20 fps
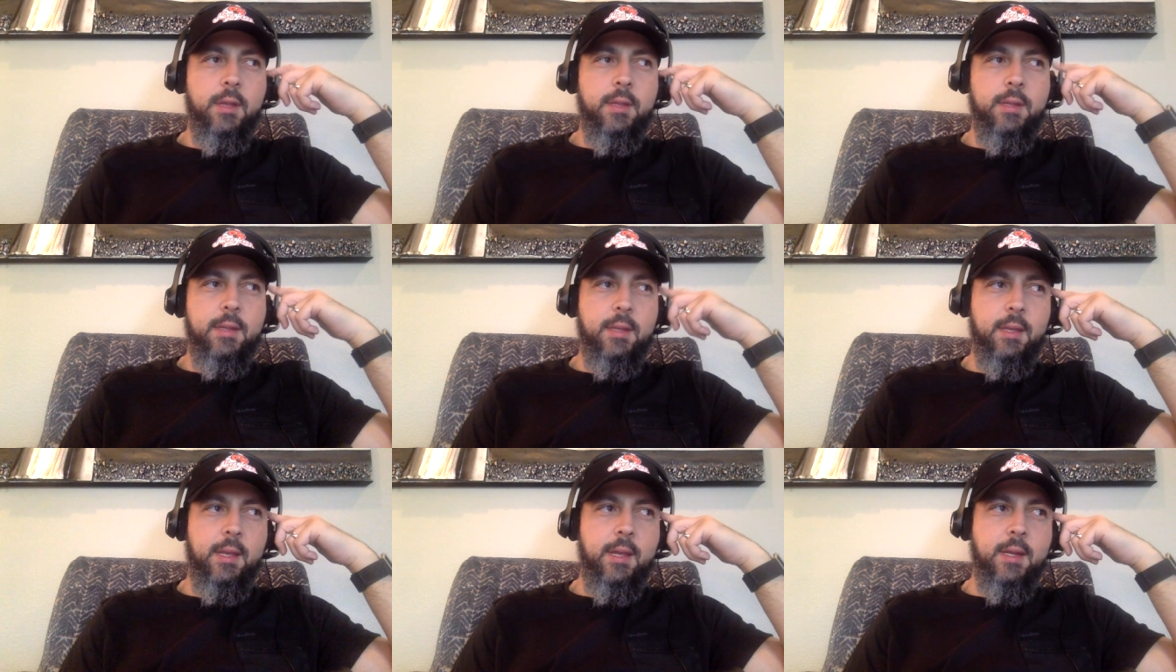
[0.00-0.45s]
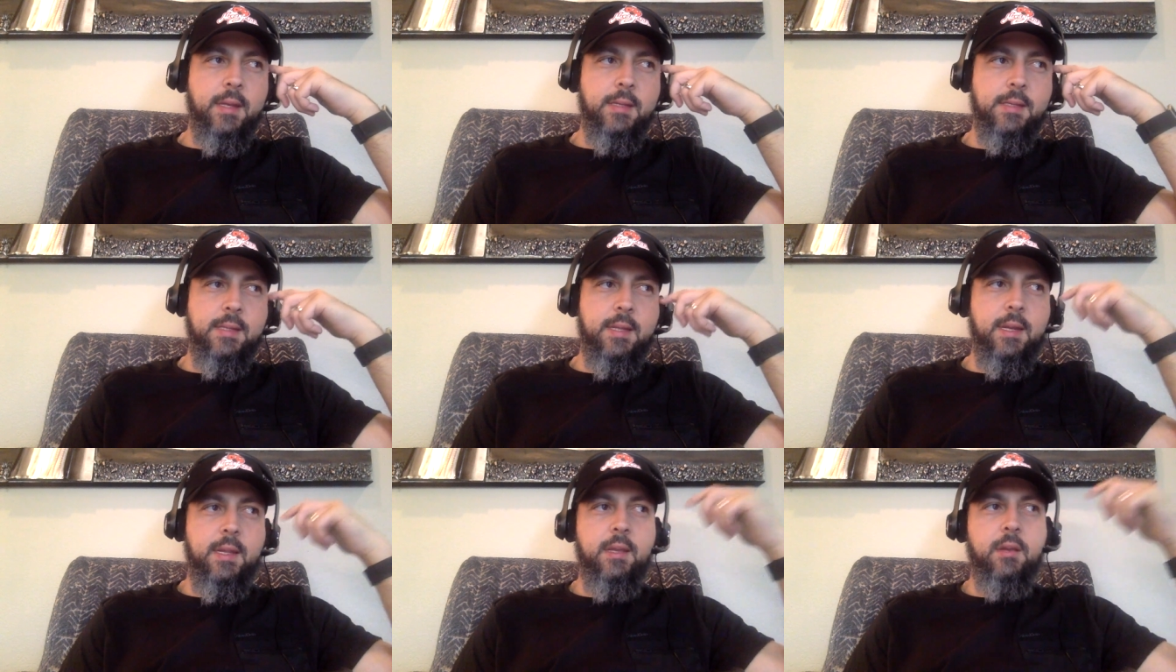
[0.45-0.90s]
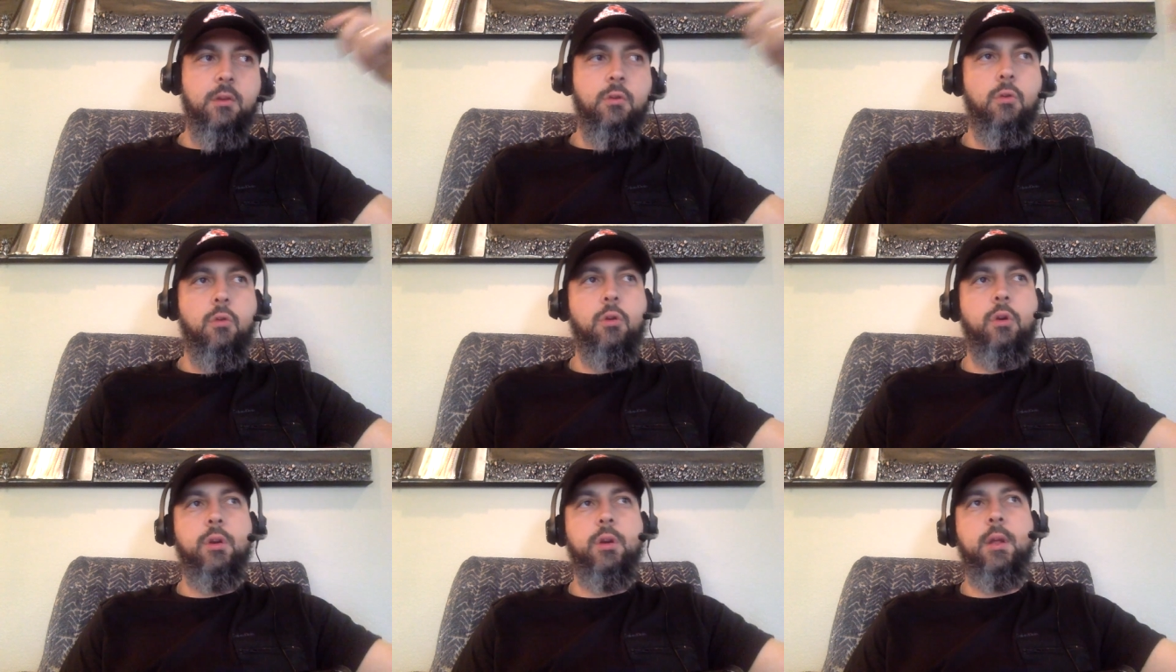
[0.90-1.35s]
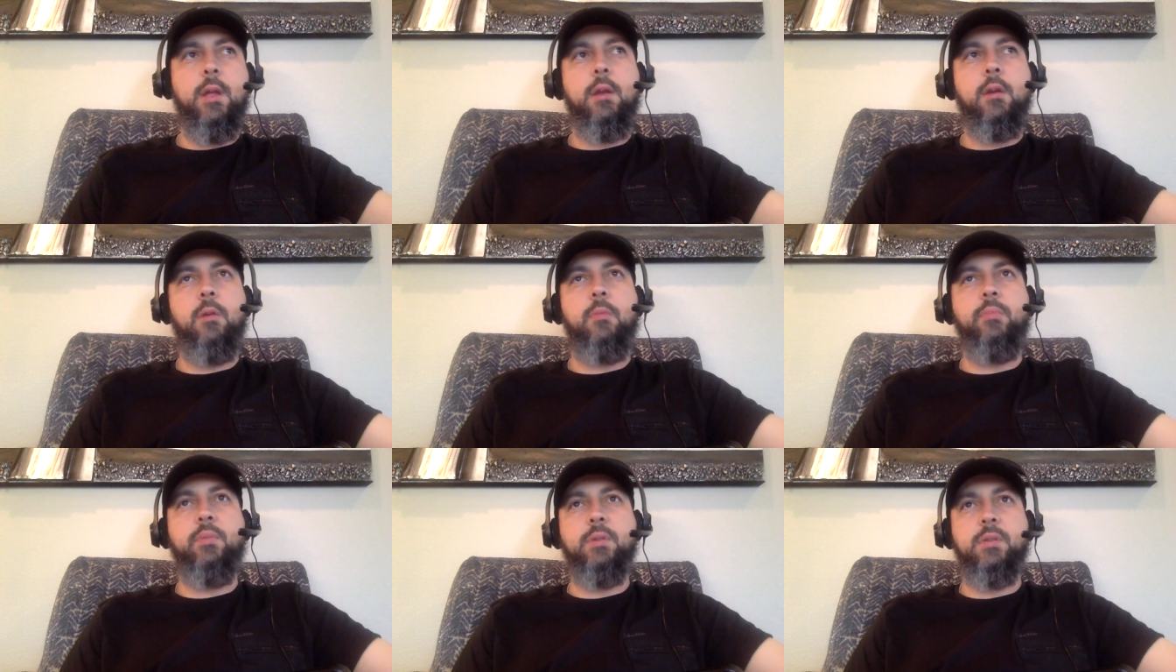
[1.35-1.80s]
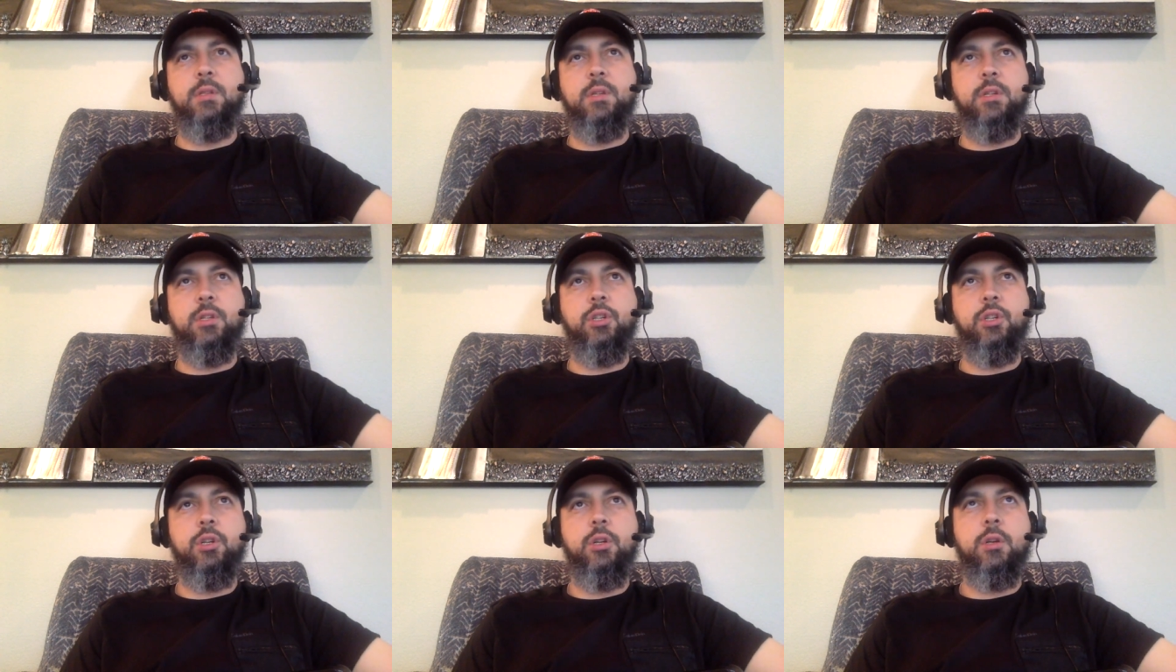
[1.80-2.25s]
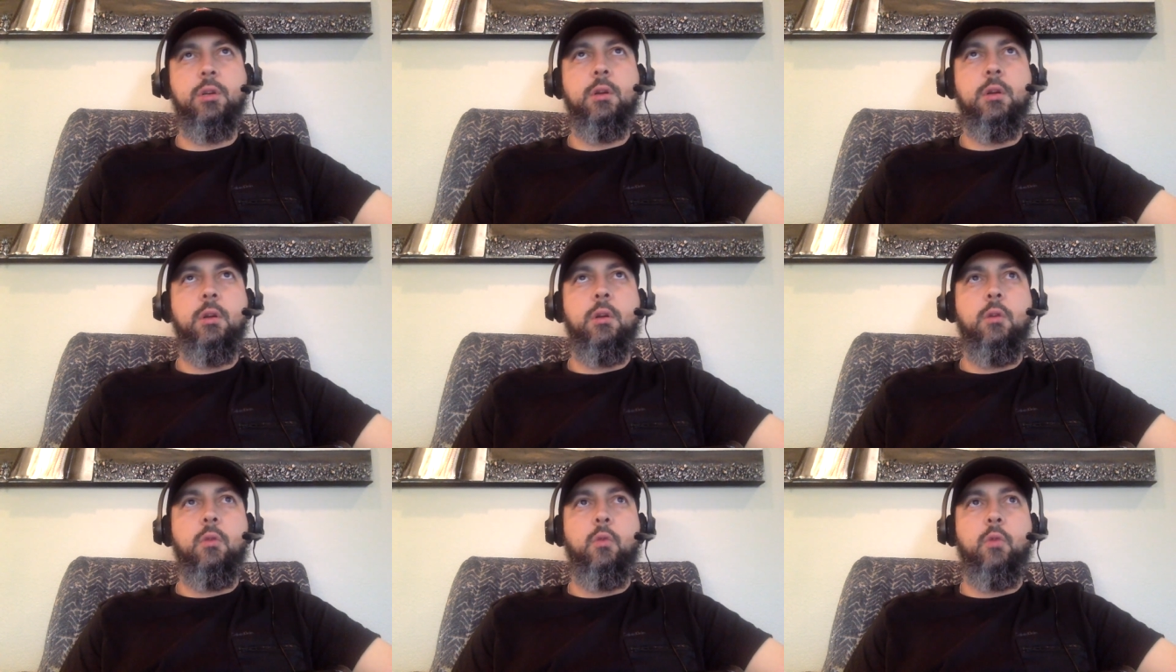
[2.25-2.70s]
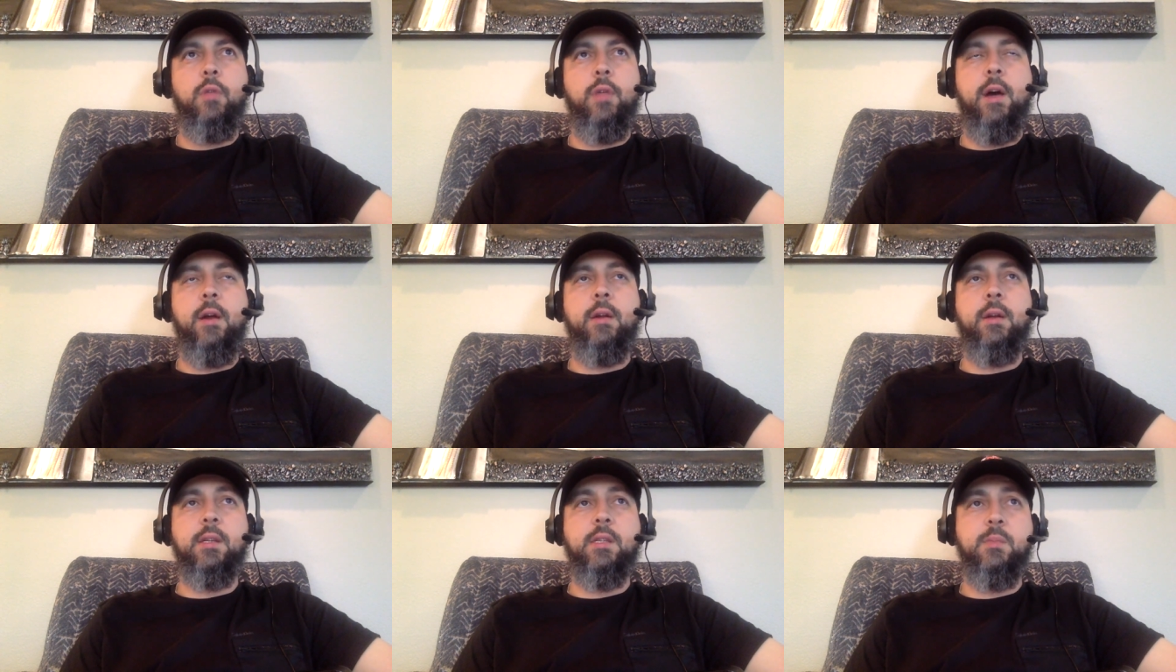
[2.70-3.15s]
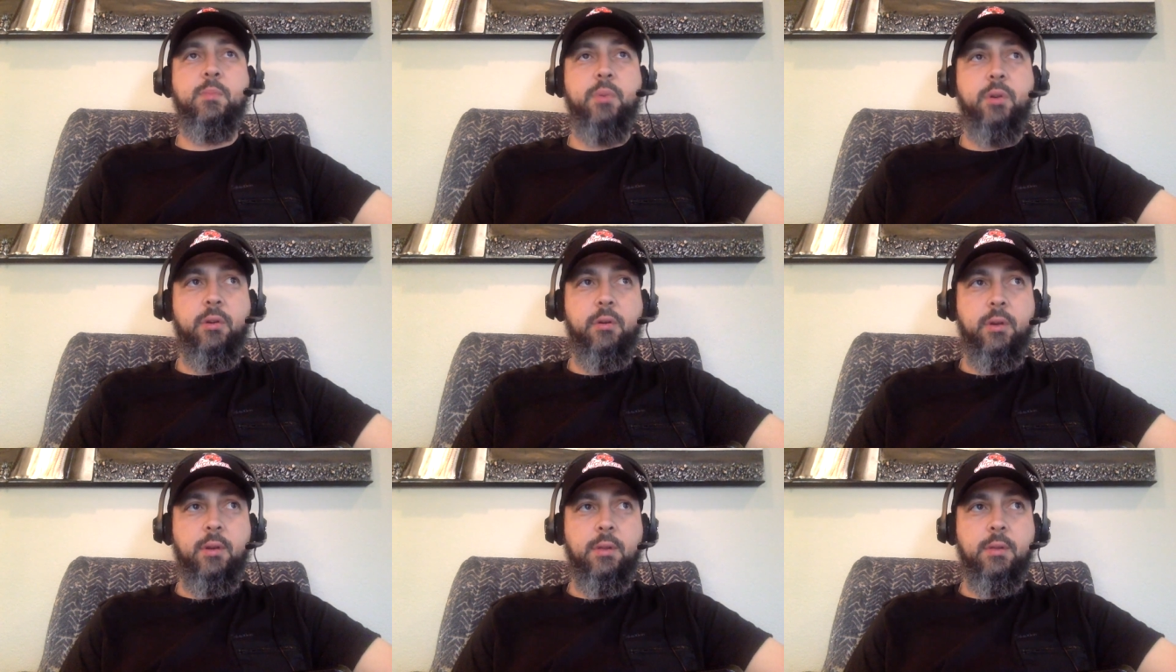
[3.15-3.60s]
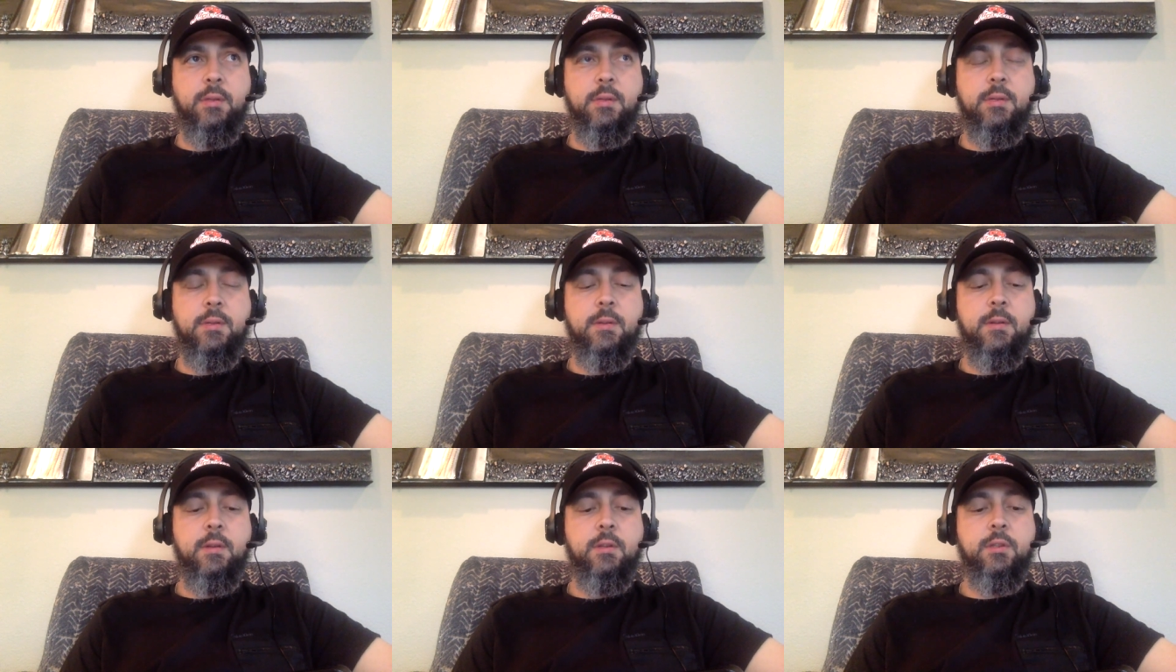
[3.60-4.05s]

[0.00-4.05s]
to get a study coordinator position without experience.